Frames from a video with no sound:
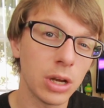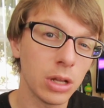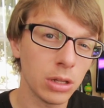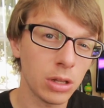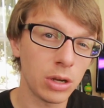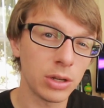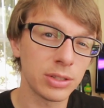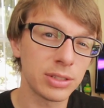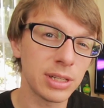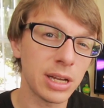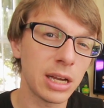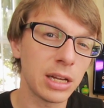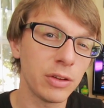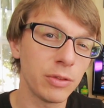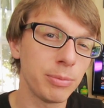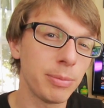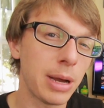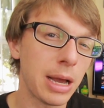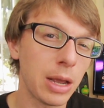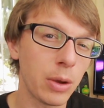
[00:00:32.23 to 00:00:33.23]
it alongside
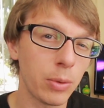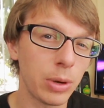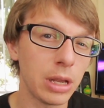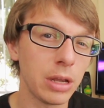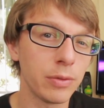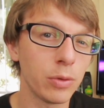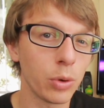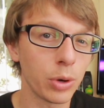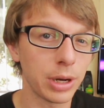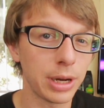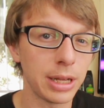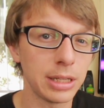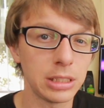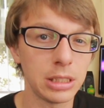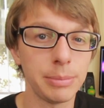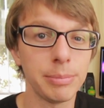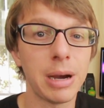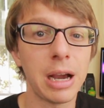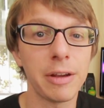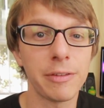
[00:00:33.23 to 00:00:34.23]
of my way of
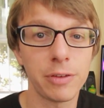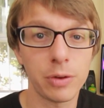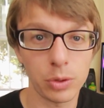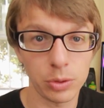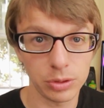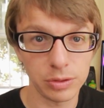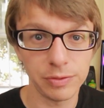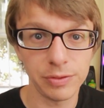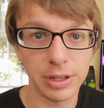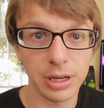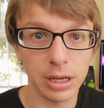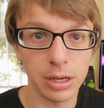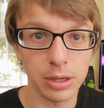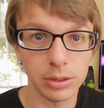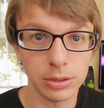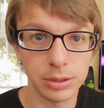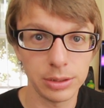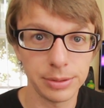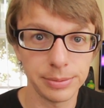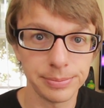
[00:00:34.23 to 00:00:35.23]
organizing my photos and
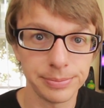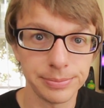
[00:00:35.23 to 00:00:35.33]
videos.